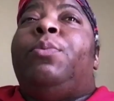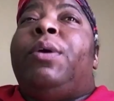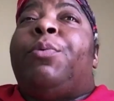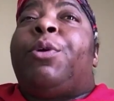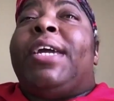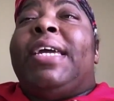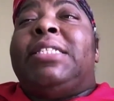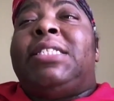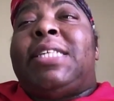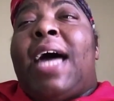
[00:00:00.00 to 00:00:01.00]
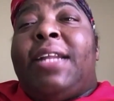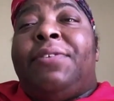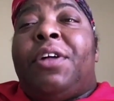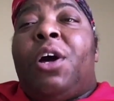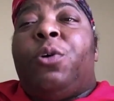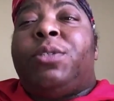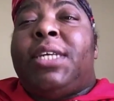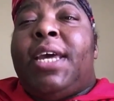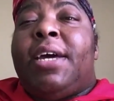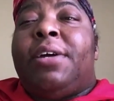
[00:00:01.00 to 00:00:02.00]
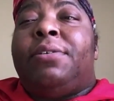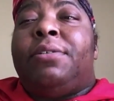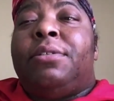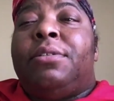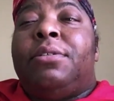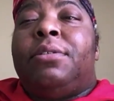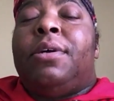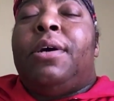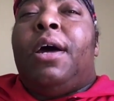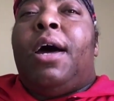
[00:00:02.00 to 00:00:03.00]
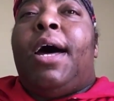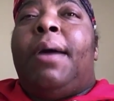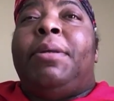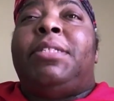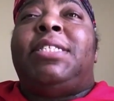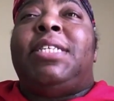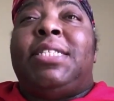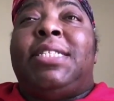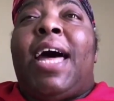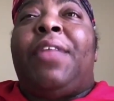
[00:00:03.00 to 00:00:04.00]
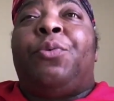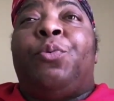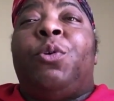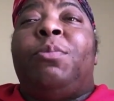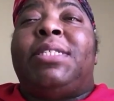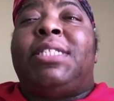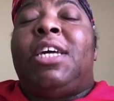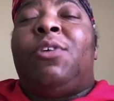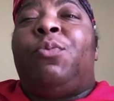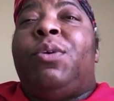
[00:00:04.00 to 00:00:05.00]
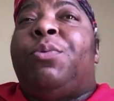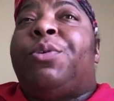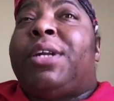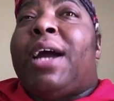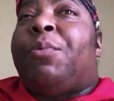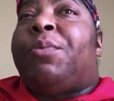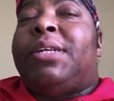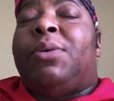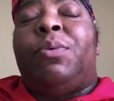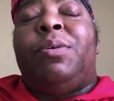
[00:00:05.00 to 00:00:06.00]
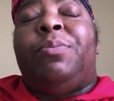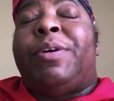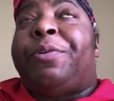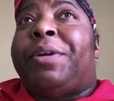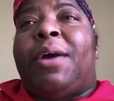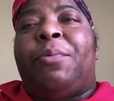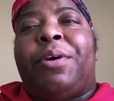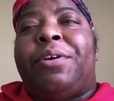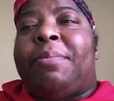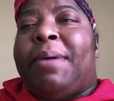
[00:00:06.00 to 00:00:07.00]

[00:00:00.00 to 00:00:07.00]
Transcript: We were inside of the hotel. Um, inside the room itself, we were not run, we were not wearing a